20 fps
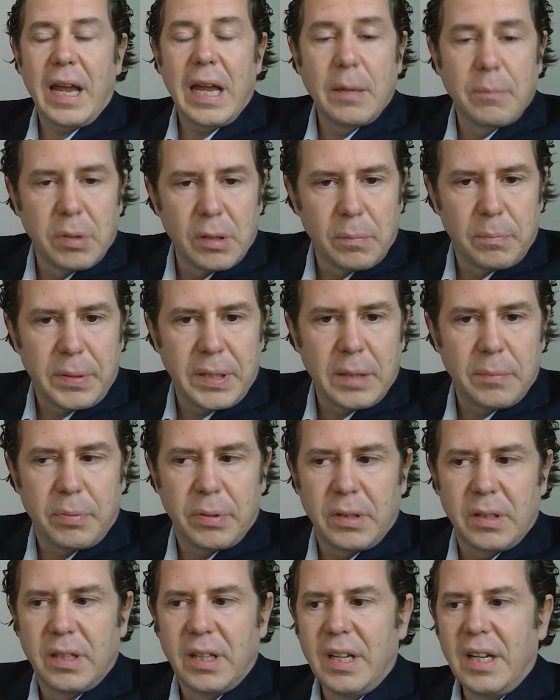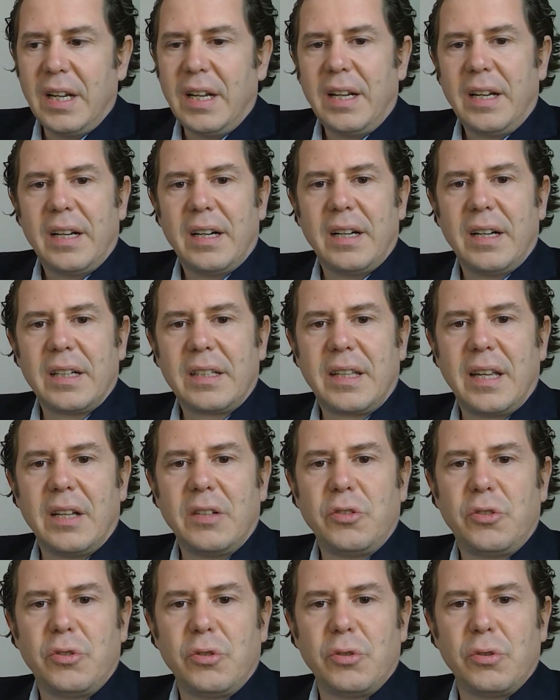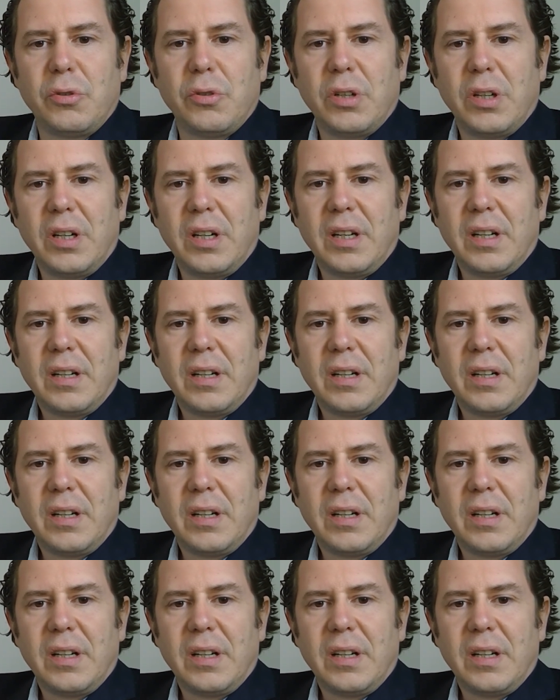able people can do